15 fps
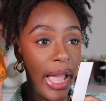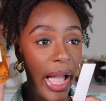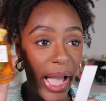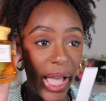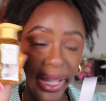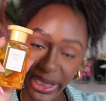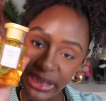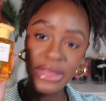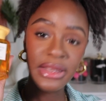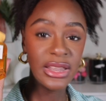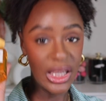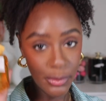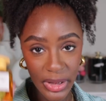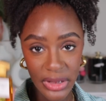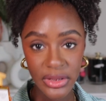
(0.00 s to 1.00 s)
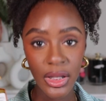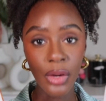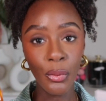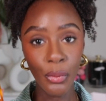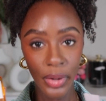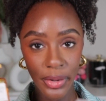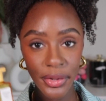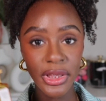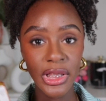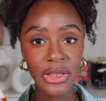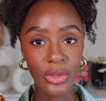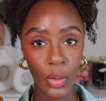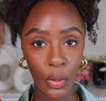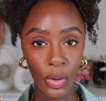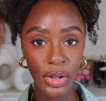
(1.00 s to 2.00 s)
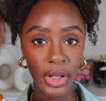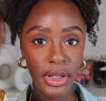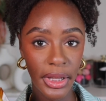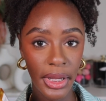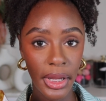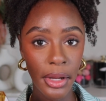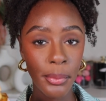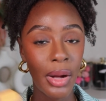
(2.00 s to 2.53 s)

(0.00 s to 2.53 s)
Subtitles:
I can see myself wearing this on a date.